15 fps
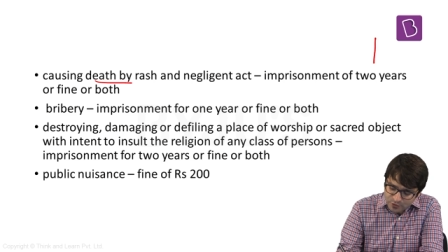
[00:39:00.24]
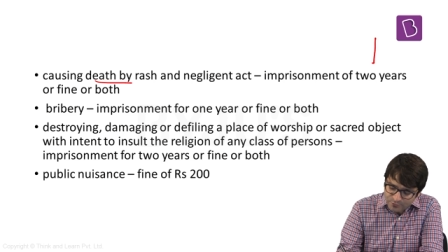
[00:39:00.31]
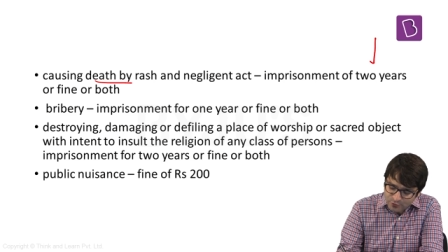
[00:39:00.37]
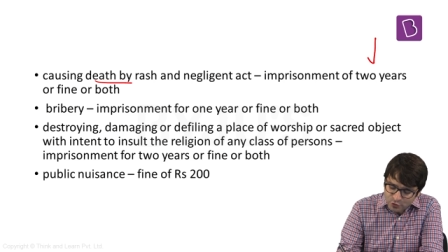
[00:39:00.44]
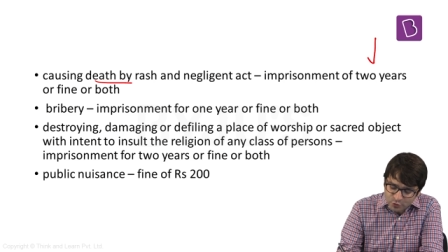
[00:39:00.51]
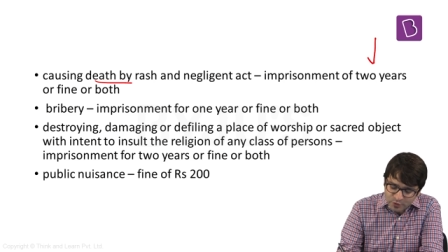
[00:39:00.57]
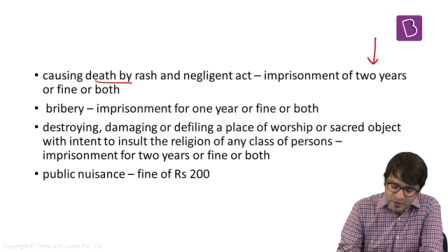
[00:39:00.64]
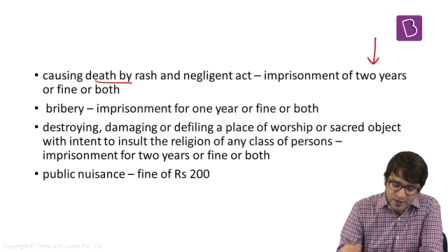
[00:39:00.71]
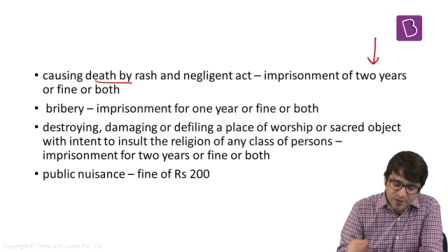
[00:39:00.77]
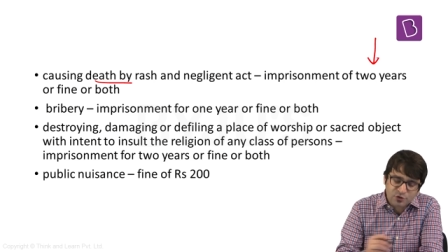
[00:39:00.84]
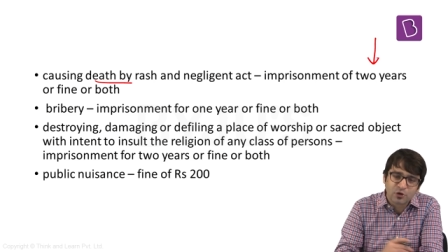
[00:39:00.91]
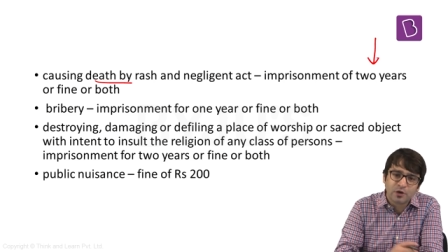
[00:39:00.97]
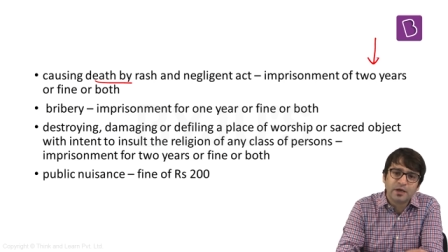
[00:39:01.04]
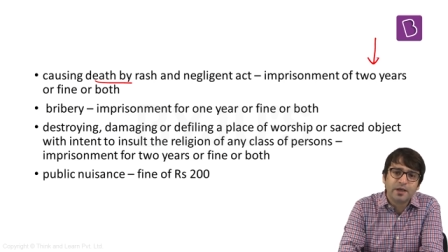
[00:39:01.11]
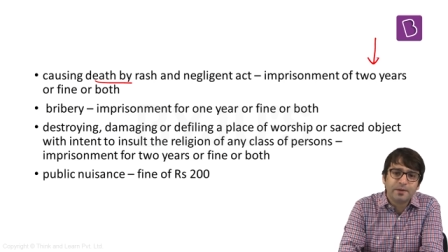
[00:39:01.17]
of two years
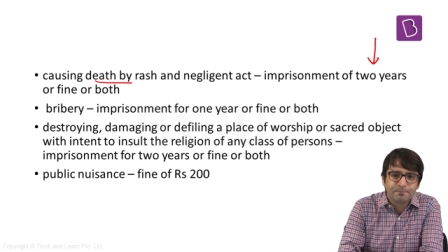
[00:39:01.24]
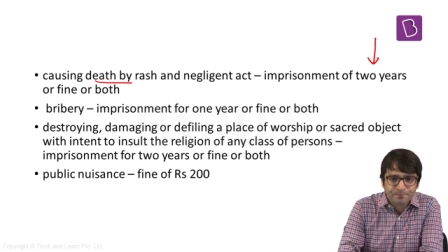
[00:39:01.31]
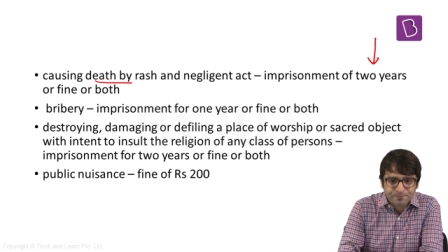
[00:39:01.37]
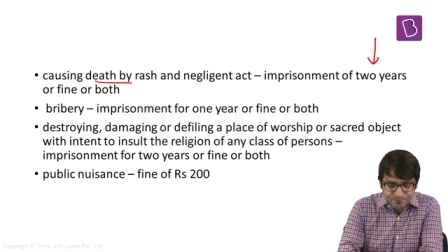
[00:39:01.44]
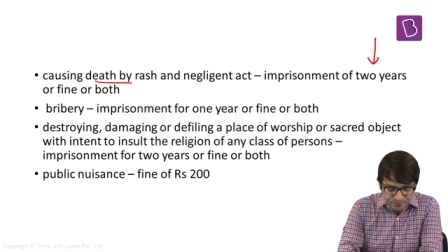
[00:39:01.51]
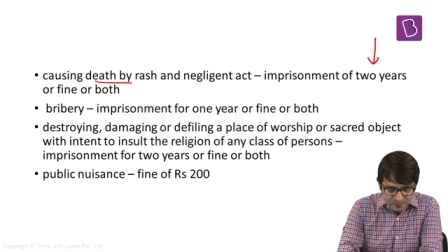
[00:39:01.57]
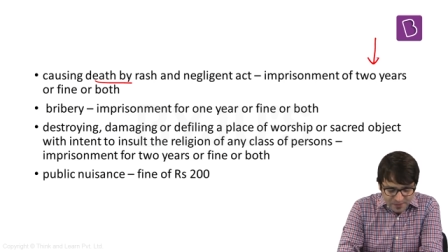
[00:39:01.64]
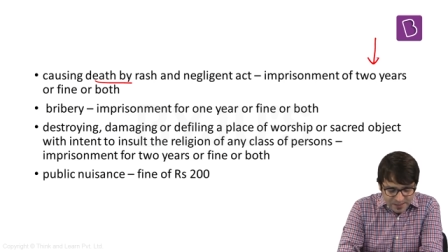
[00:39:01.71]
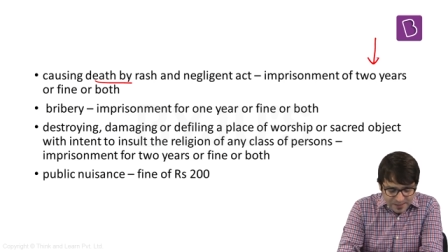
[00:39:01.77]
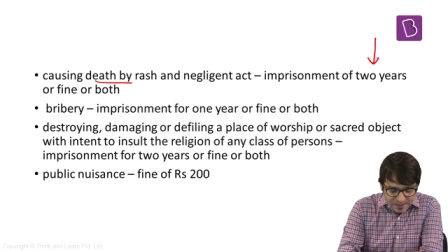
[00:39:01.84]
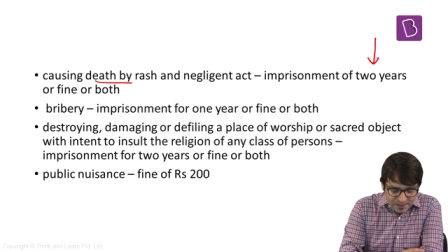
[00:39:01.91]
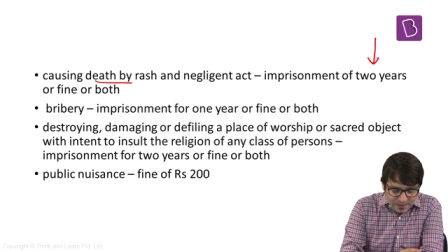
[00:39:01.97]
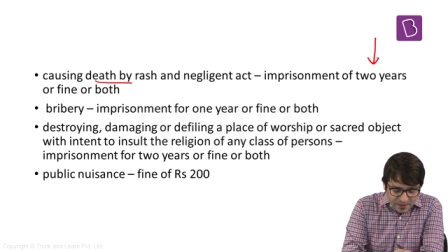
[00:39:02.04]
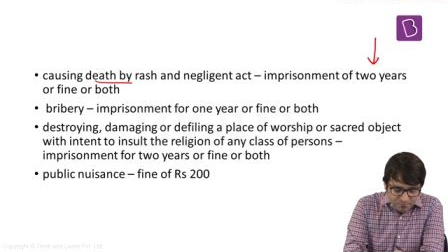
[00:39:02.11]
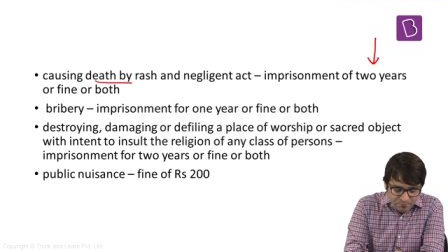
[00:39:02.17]
only.
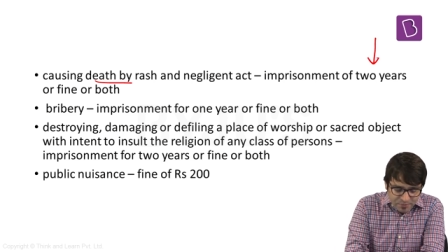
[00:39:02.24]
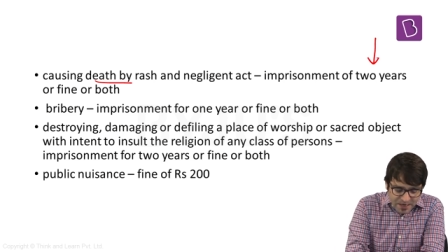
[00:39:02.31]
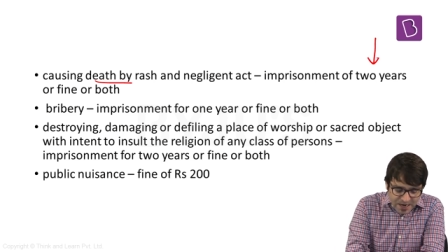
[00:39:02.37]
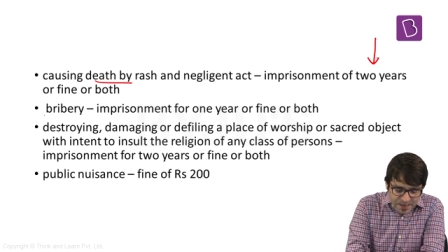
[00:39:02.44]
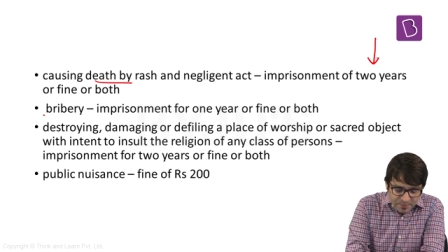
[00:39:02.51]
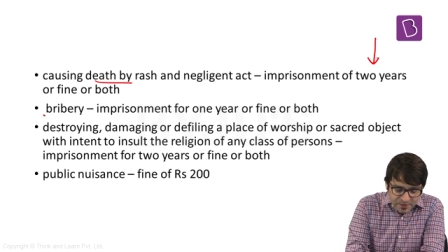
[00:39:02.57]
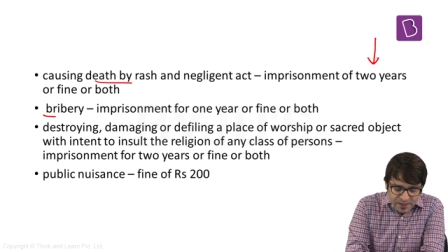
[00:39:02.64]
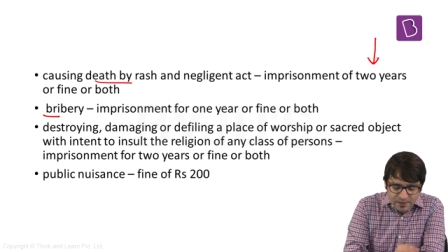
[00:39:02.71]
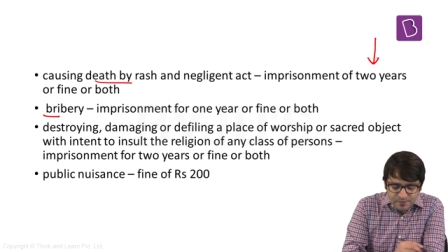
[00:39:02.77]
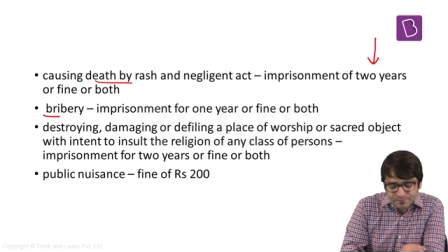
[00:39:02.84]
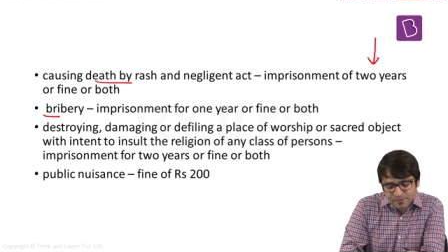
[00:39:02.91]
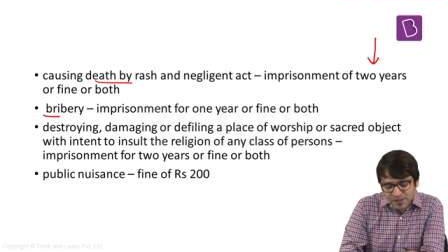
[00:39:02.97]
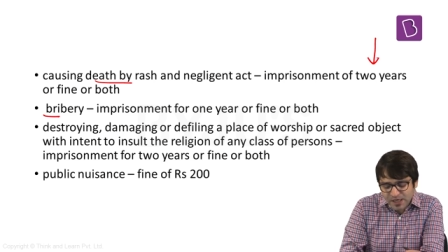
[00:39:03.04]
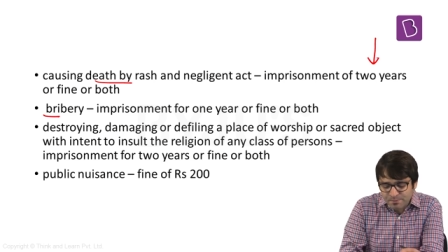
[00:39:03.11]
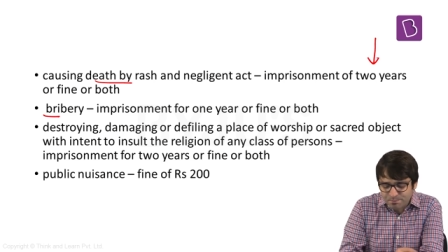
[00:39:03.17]
Bribery,
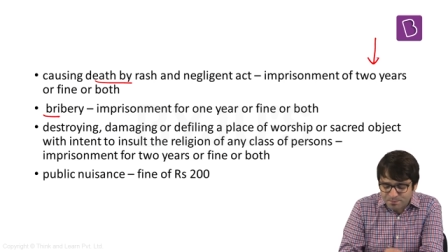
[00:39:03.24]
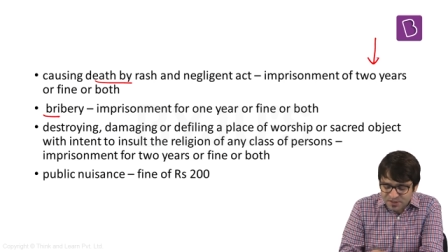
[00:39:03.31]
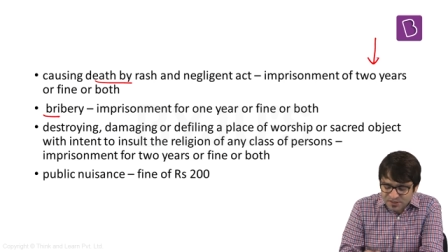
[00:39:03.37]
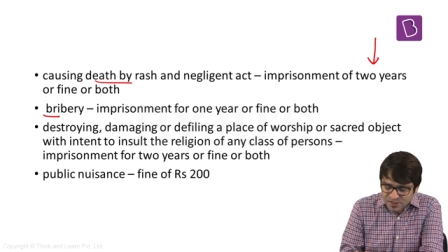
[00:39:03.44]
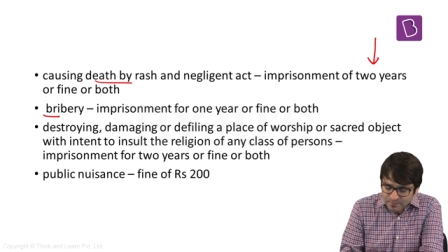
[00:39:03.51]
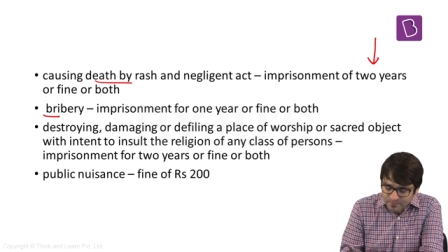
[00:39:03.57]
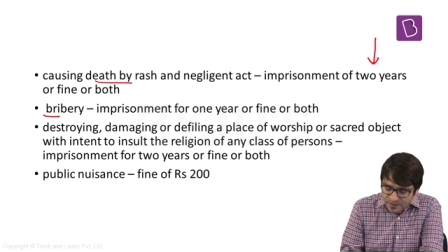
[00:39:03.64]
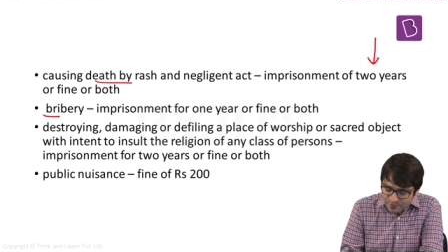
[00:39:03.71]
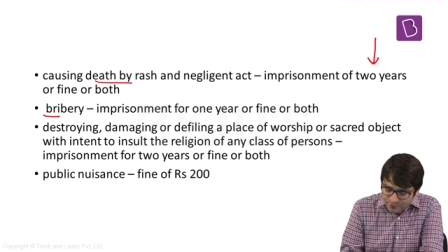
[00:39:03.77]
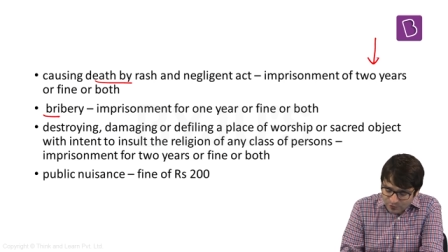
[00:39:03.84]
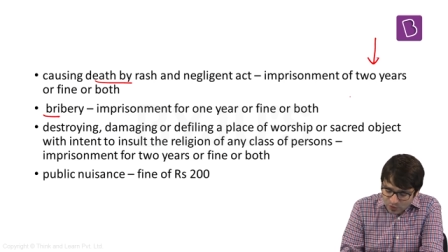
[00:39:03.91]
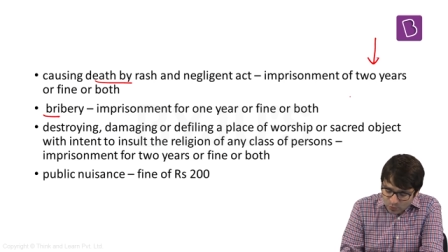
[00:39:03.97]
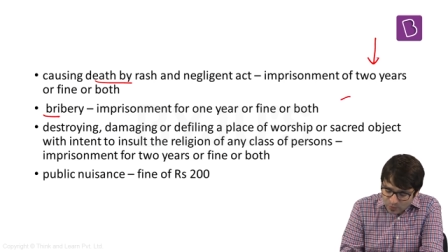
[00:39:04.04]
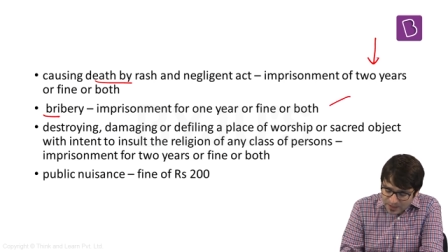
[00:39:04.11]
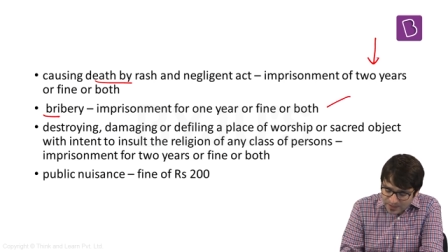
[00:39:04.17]
imprisonment
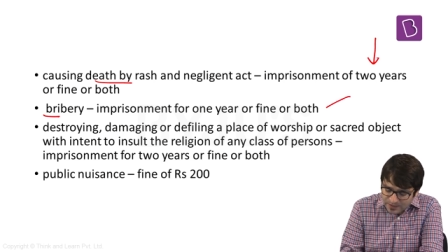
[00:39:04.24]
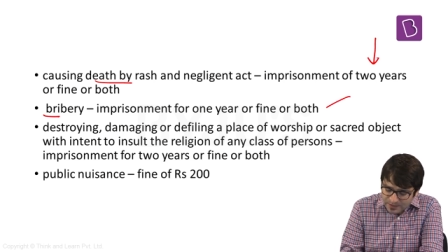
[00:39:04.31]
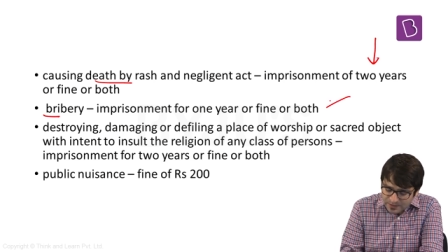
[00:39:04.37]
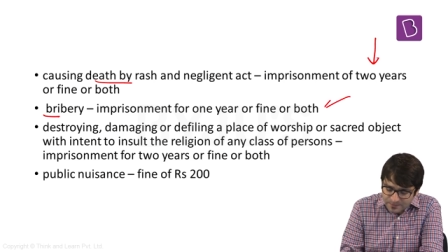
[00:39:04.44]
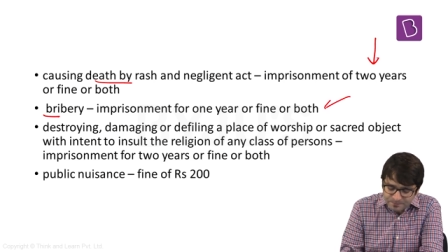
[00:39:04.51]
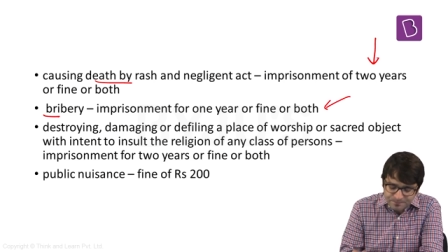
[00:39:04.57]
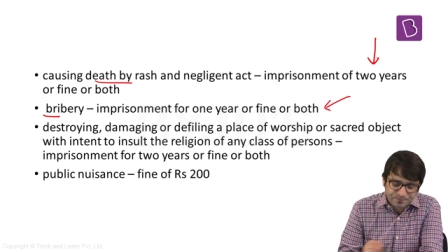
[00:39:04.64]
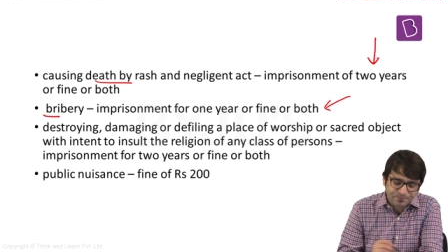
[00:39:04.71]
for one year.